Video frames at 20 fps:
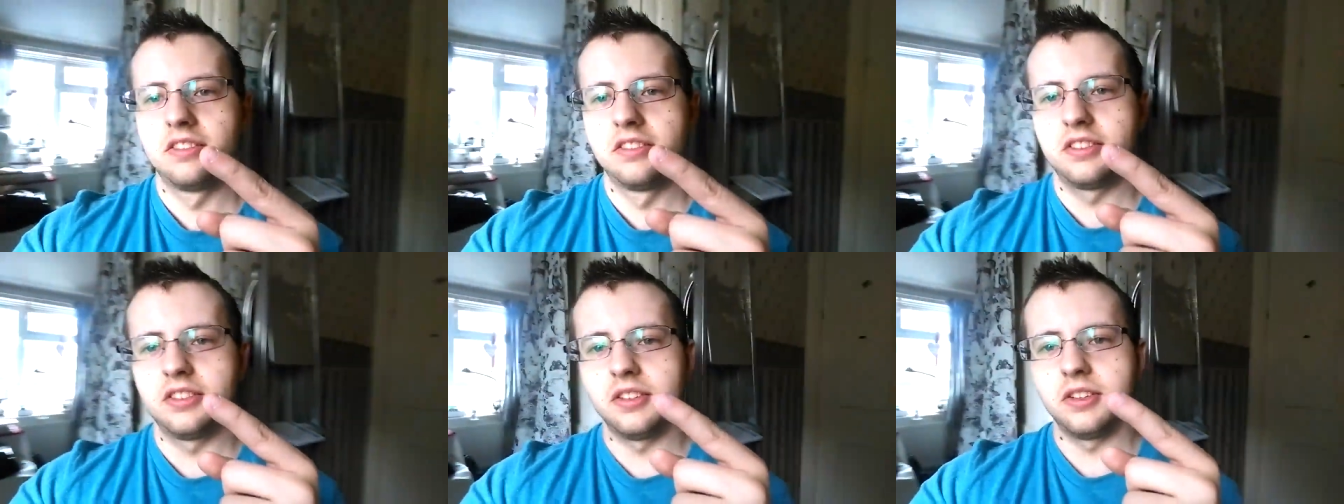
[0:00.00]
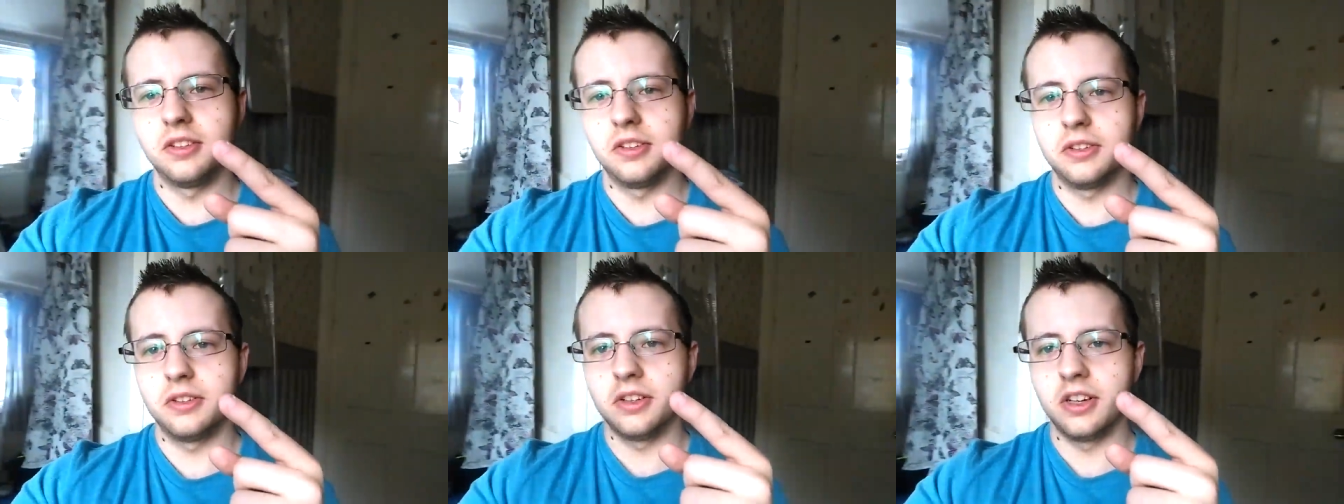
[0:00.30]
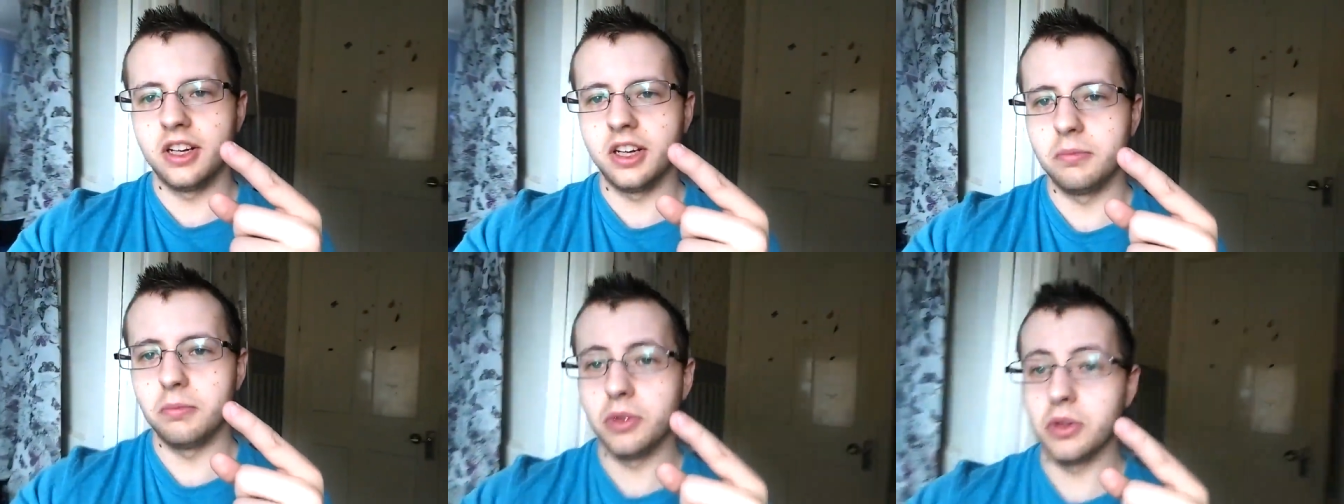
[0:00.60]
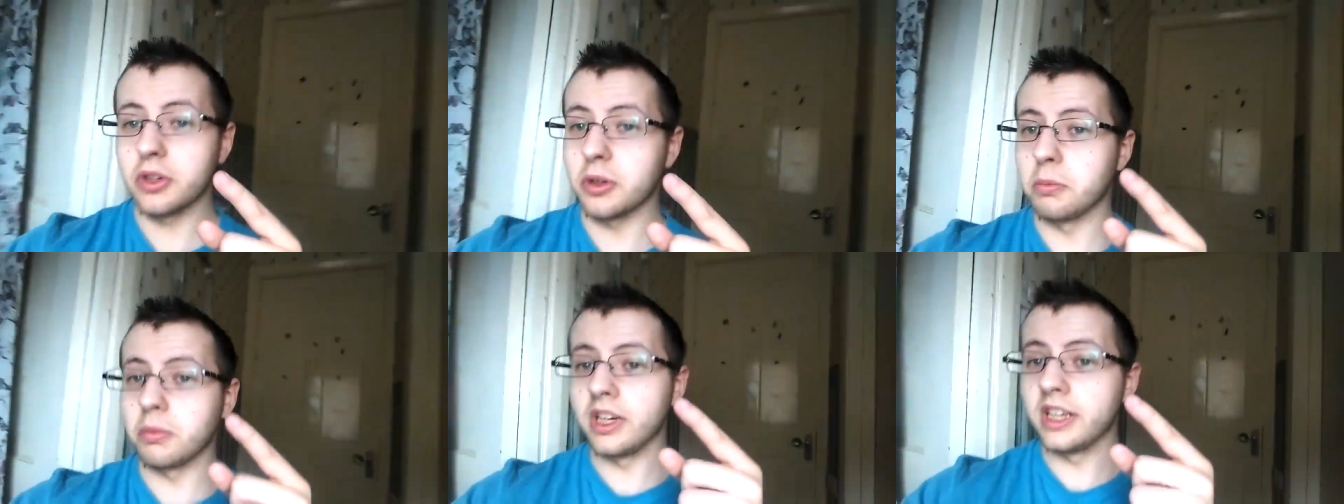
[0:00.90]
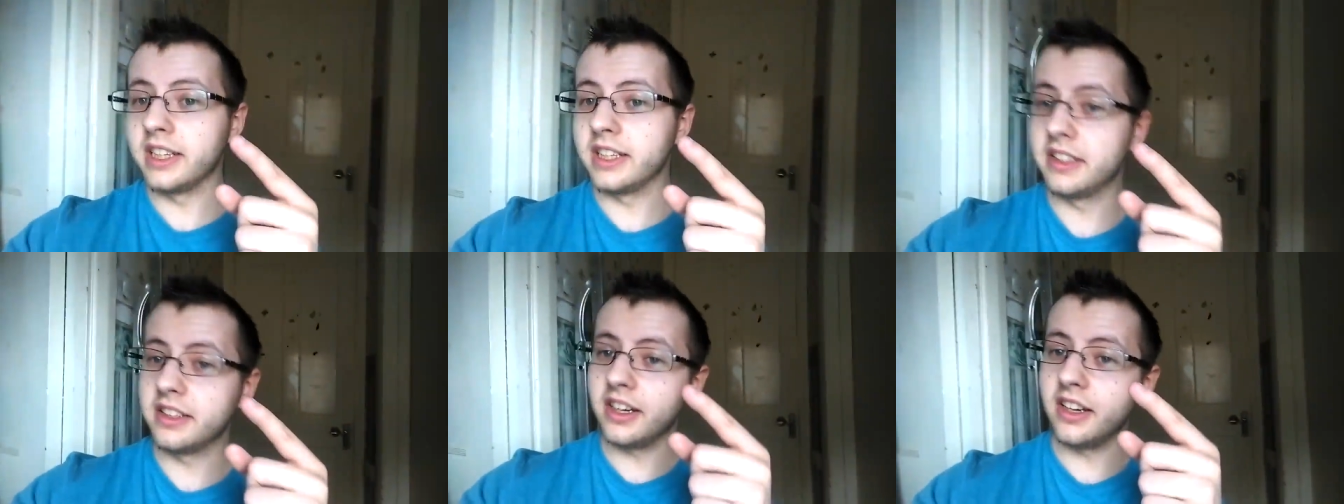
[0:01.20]
so I'm not
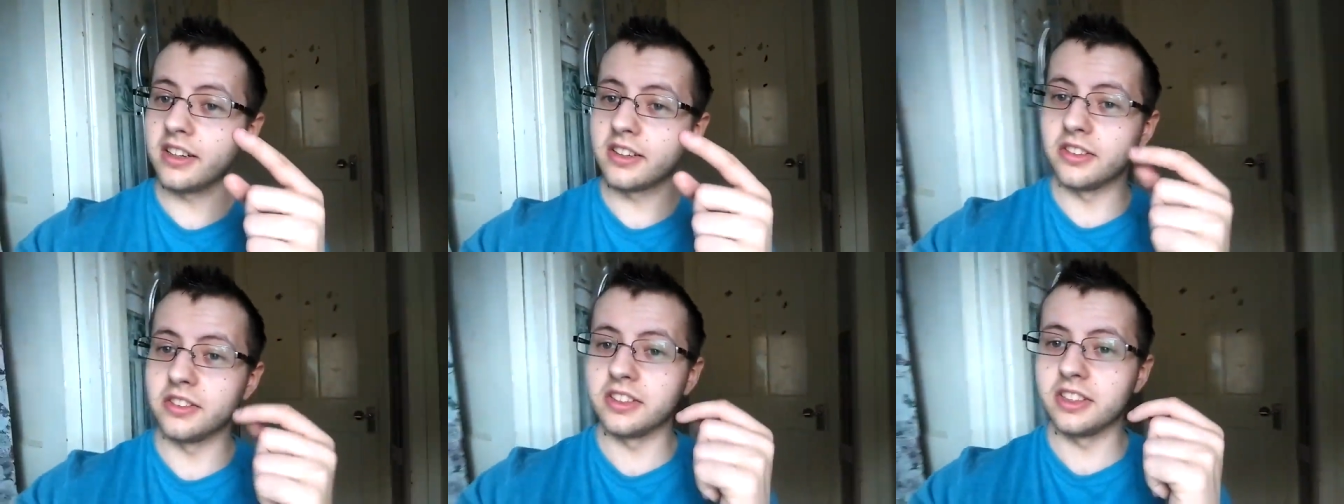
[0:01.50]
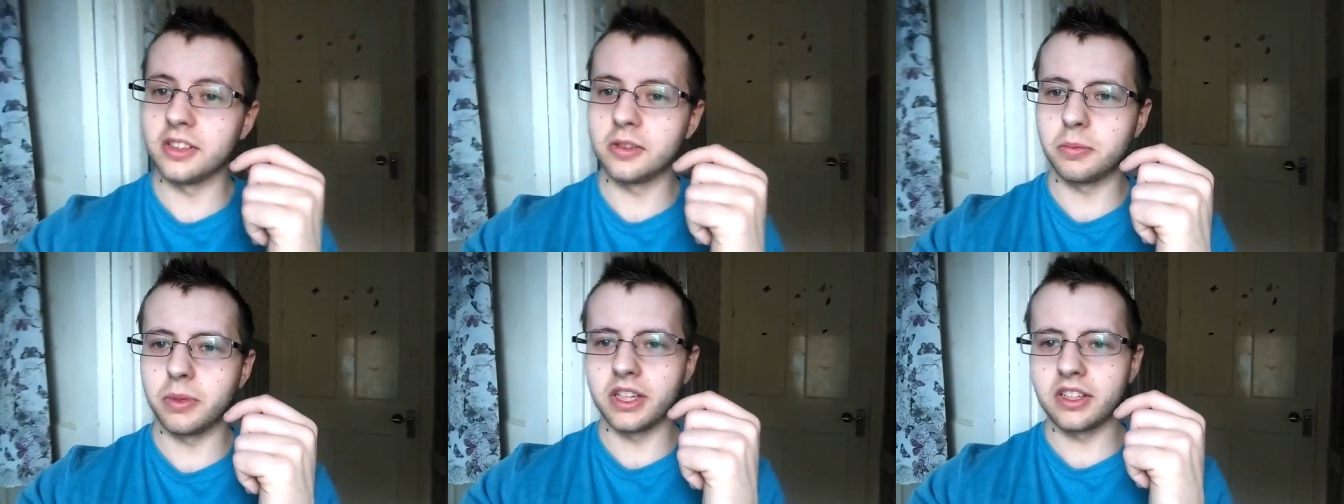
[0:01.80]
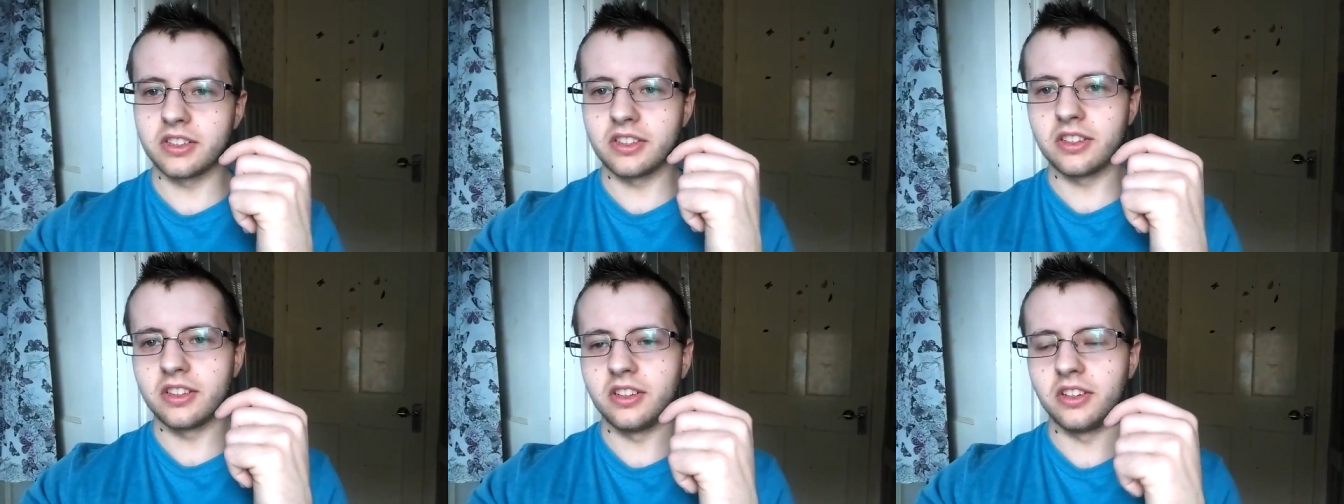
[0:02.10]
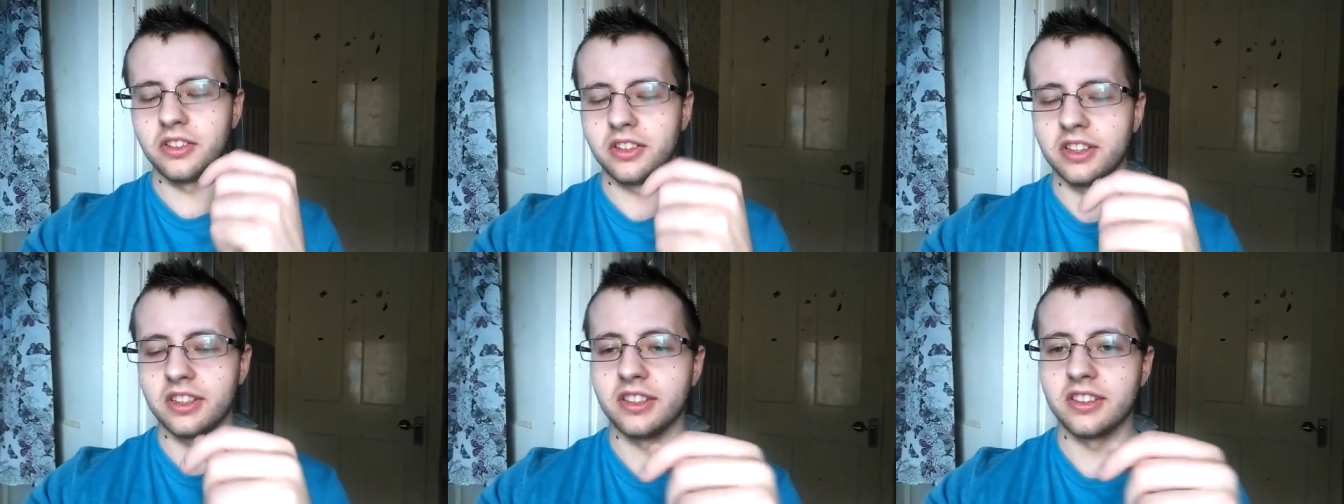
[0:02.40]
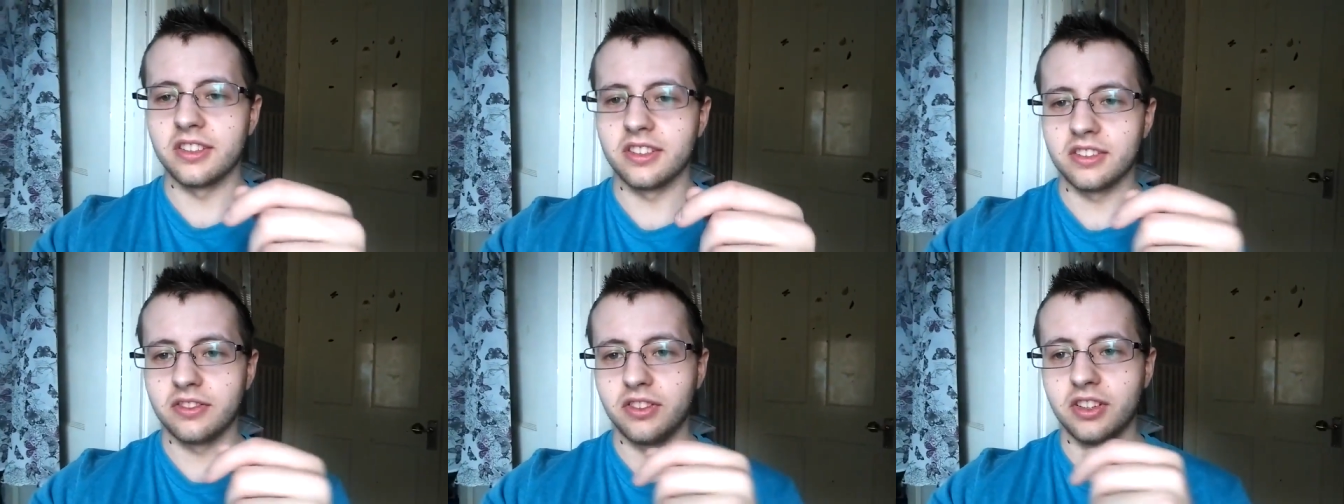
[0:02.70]
completely dark on these pictures on
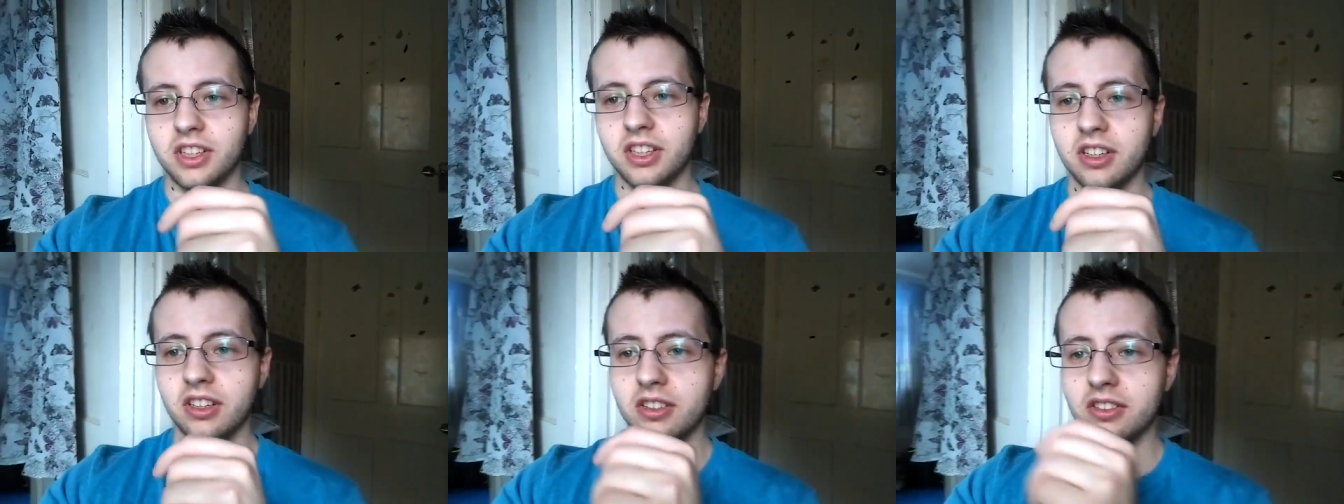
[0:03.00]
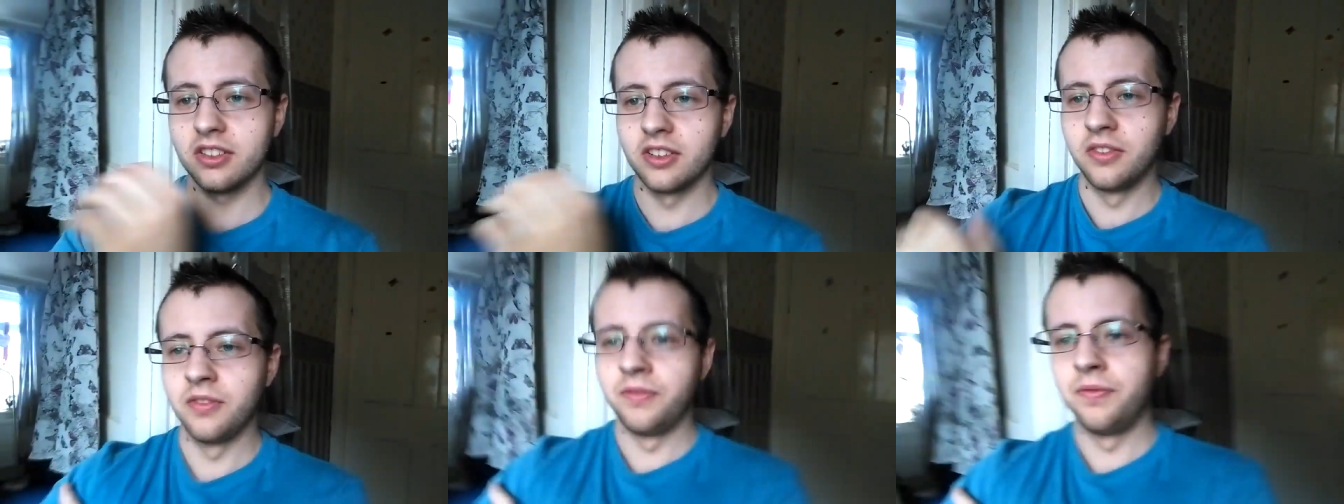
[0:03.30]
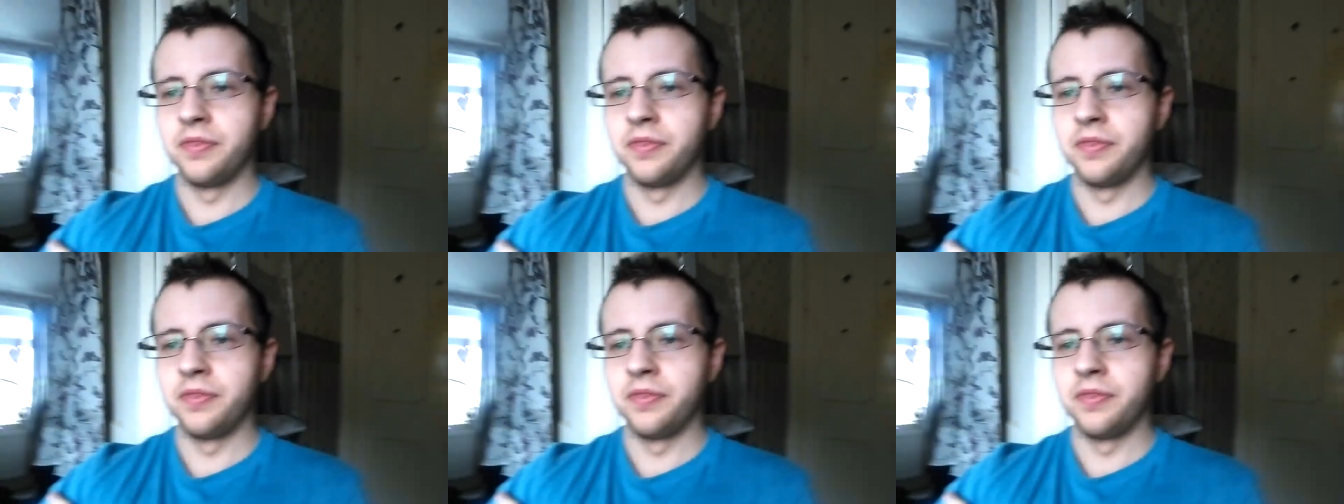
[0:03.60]
these videos.